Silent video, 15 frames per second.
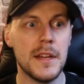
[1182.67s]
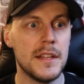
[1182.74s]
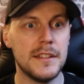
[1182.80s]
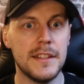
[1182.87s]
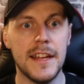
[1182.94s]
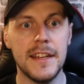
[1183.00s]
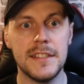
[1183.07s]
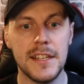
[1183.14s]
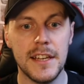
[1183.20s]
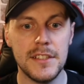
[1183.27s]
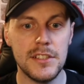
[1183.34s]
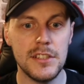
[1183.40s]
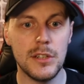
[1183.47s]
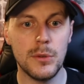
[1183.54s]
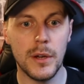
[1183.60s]
Next
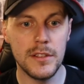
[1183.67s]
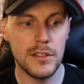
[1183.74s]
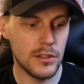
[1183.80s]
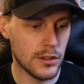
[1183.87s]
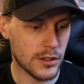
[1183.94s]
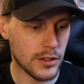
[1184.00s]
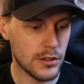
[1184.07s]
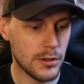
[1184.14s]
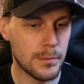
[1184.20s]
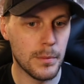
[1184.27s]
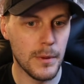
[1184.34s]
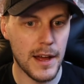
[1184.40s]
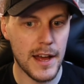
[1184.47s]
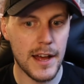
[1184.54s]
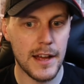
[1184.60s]
session you go in, you look at your
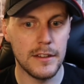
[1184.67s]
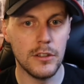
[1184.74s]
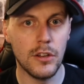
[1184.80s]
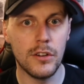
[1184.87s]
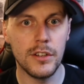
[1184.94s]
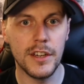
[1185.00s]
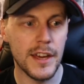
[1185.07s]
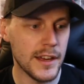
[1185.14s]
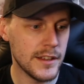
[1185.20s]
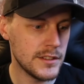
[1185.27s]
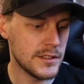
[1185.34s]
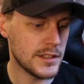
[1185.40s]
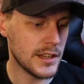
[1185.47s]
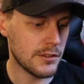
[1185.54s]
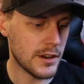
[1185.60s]
log again, you
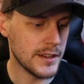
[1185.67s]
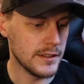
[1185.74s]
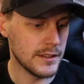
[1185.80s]
say, right,